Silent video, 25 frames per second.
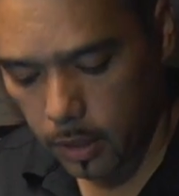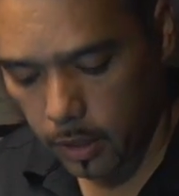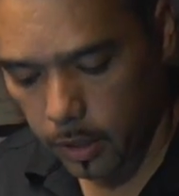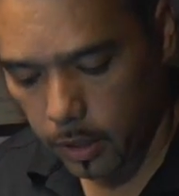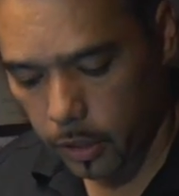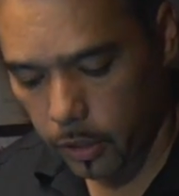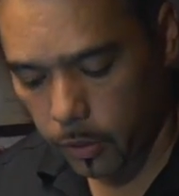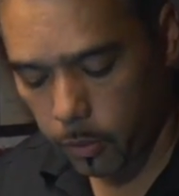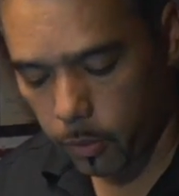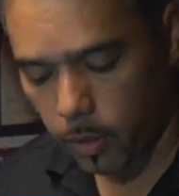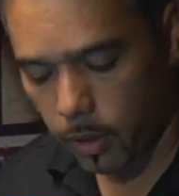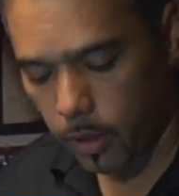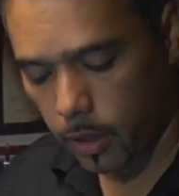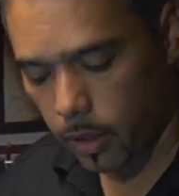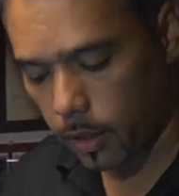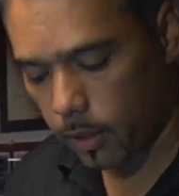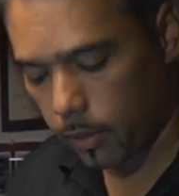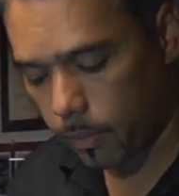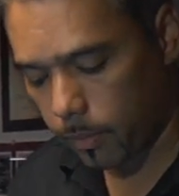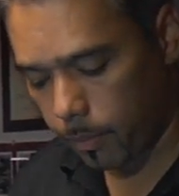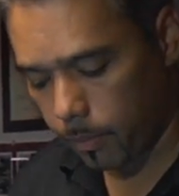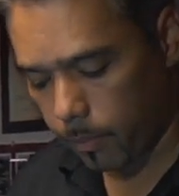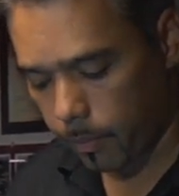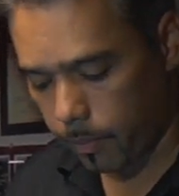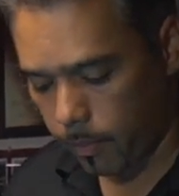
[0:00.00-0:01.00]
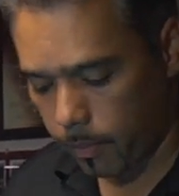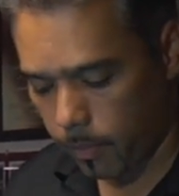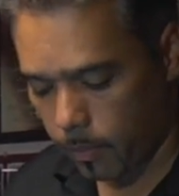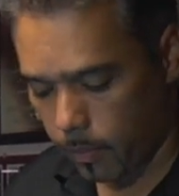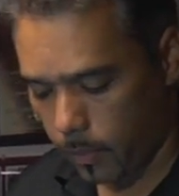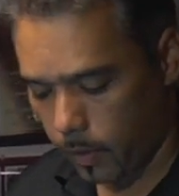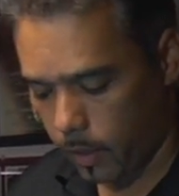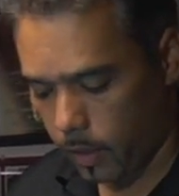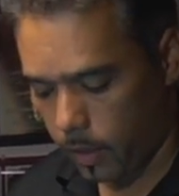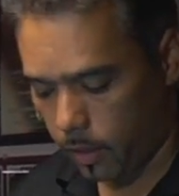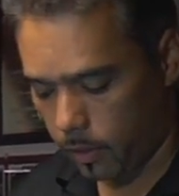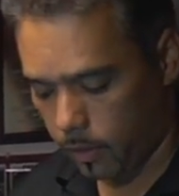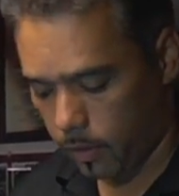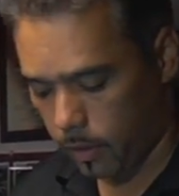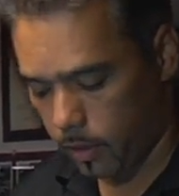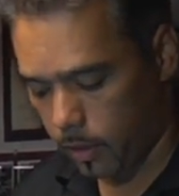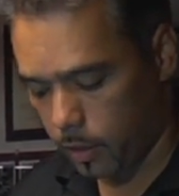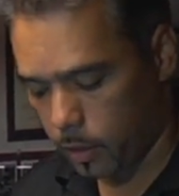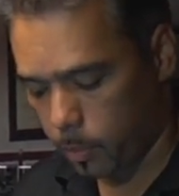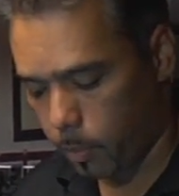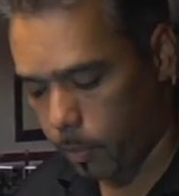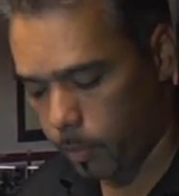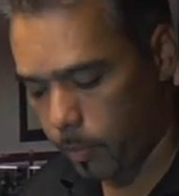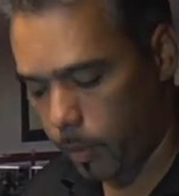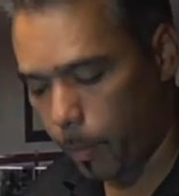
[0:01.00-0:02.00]
the
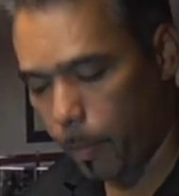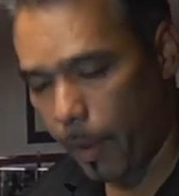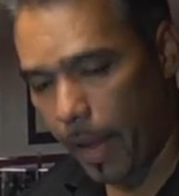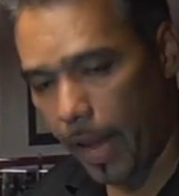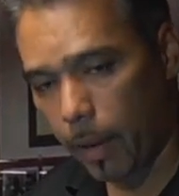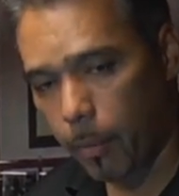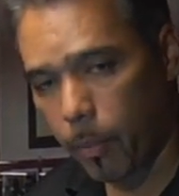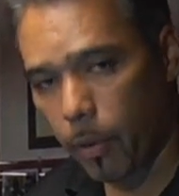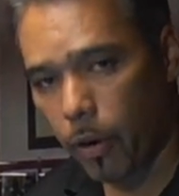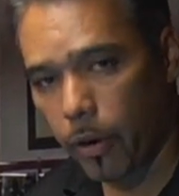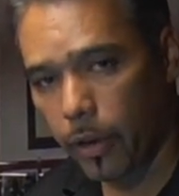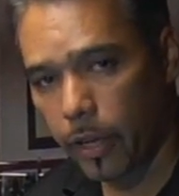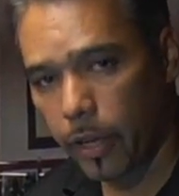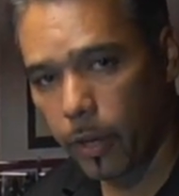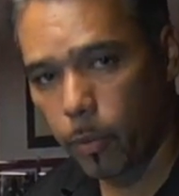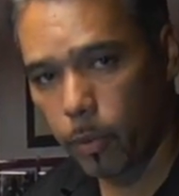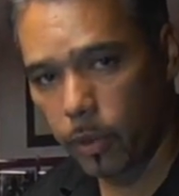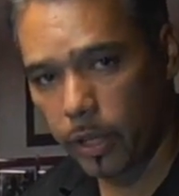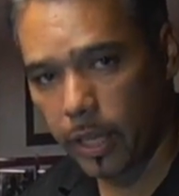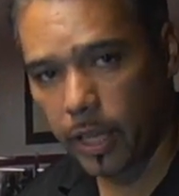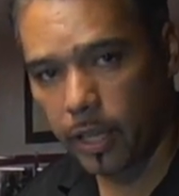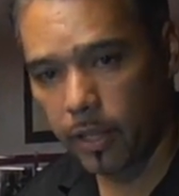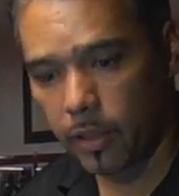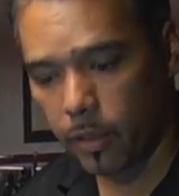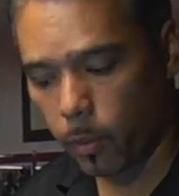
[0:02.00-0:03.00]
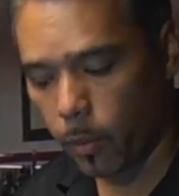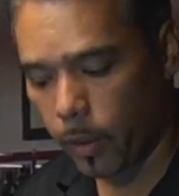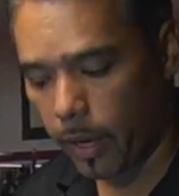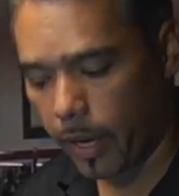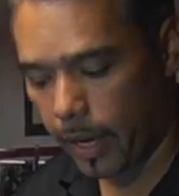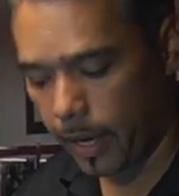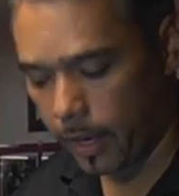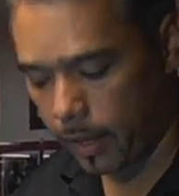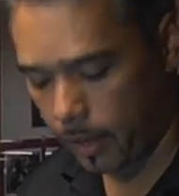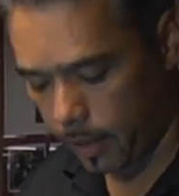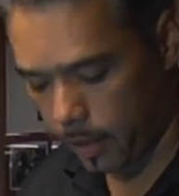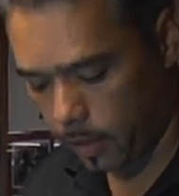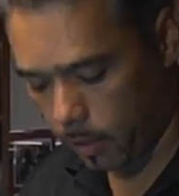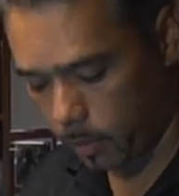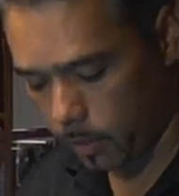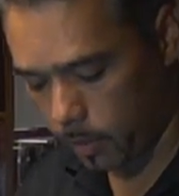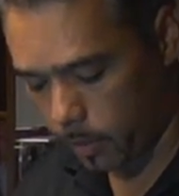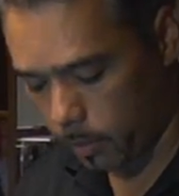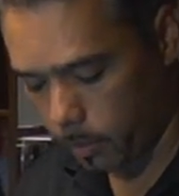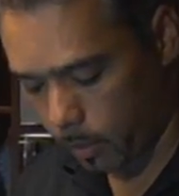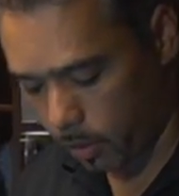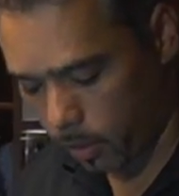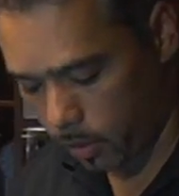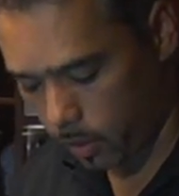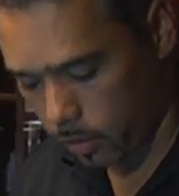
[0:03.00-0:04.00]
back part here would get in the way, with
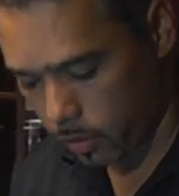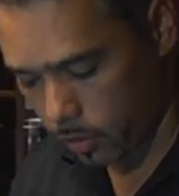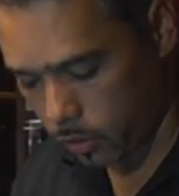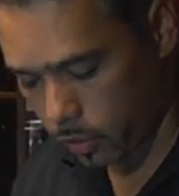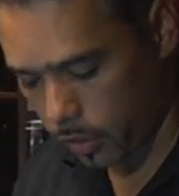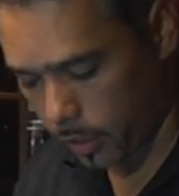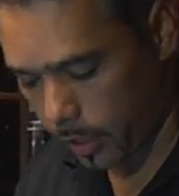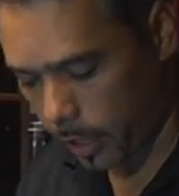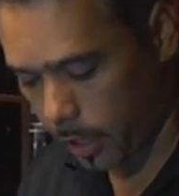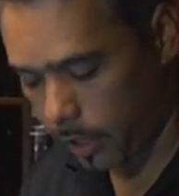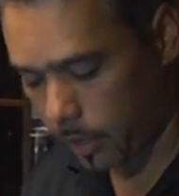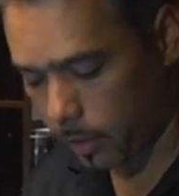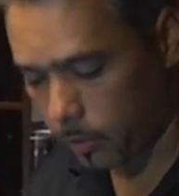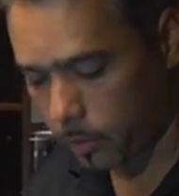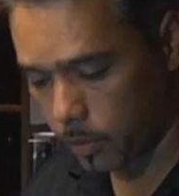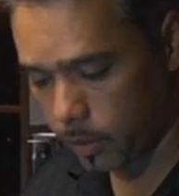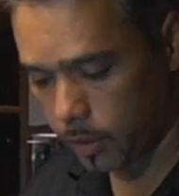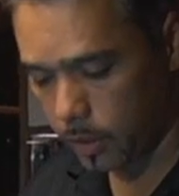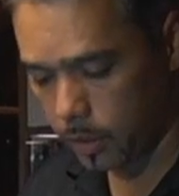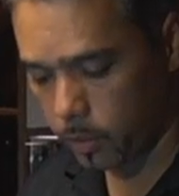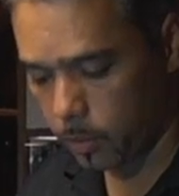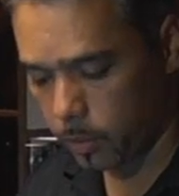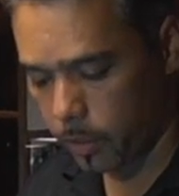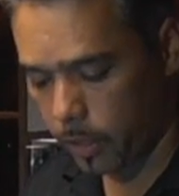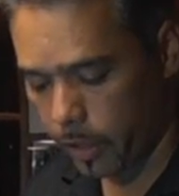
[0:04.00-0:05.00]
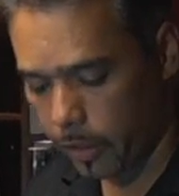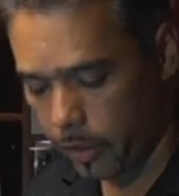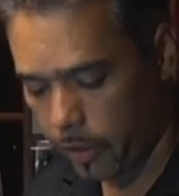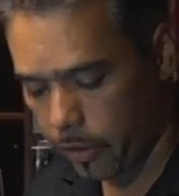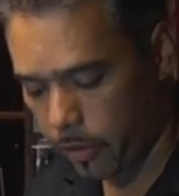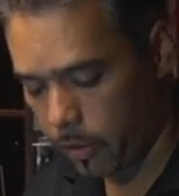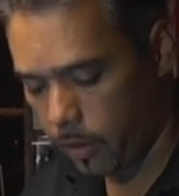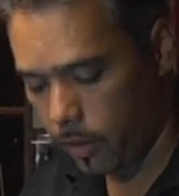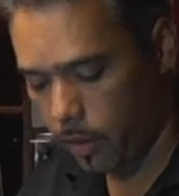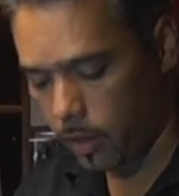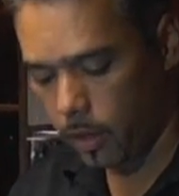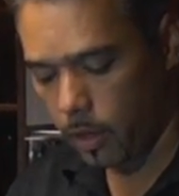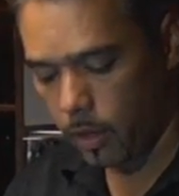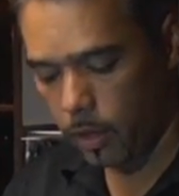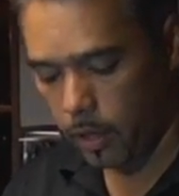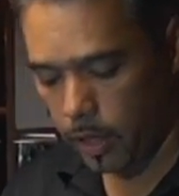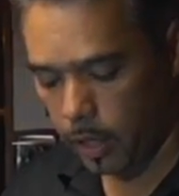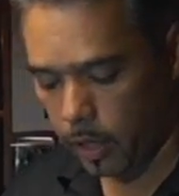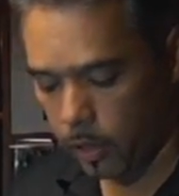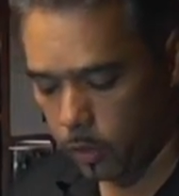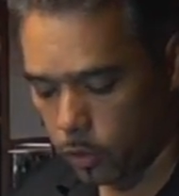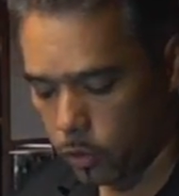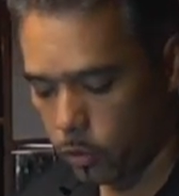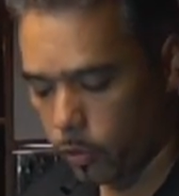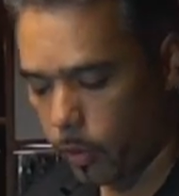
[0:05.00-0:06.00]
the balls. So this one here,
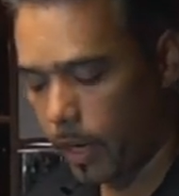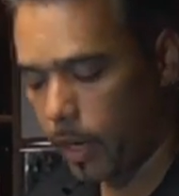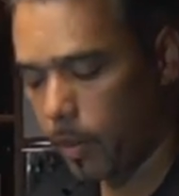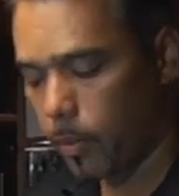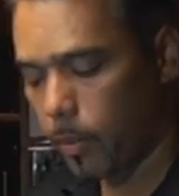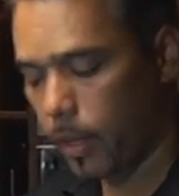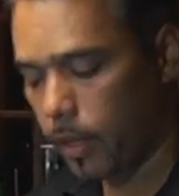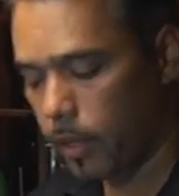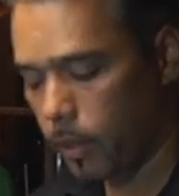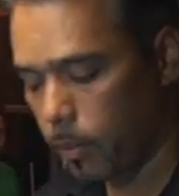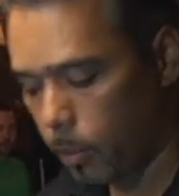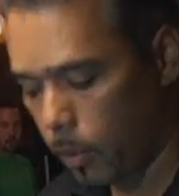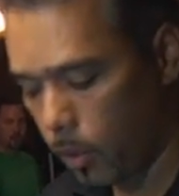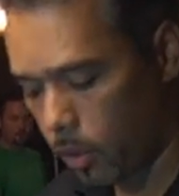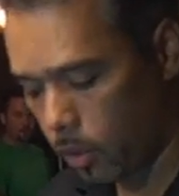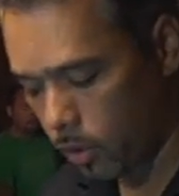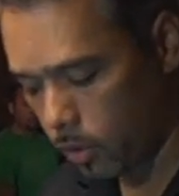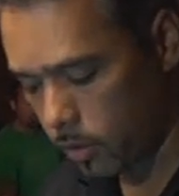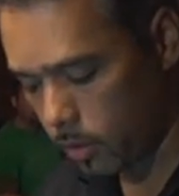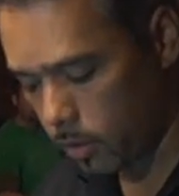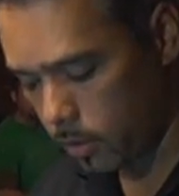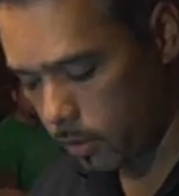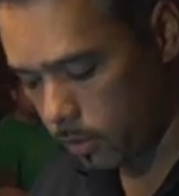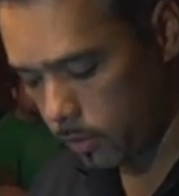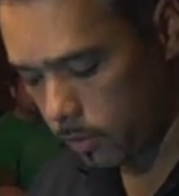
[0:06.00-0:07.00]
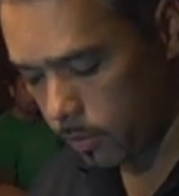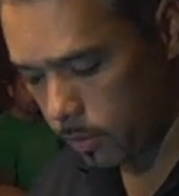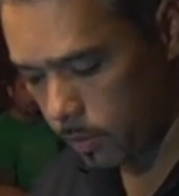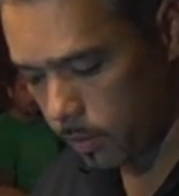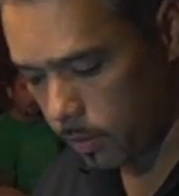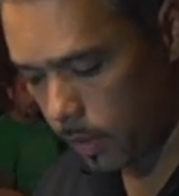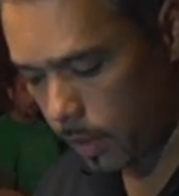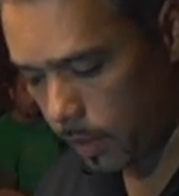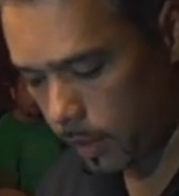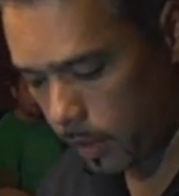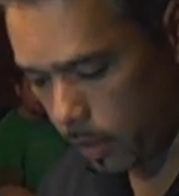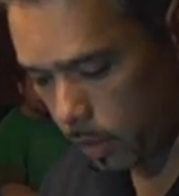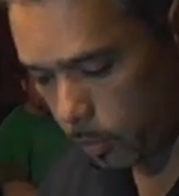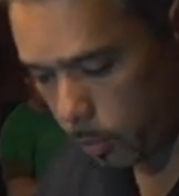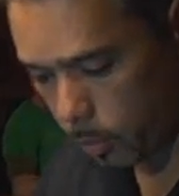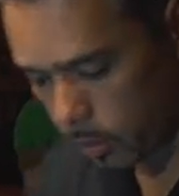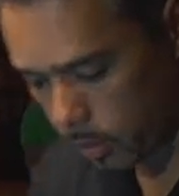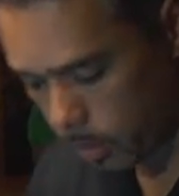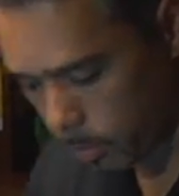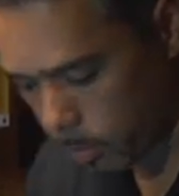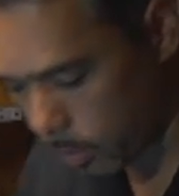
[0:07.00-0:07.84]
it goes right around the balls, and then you put the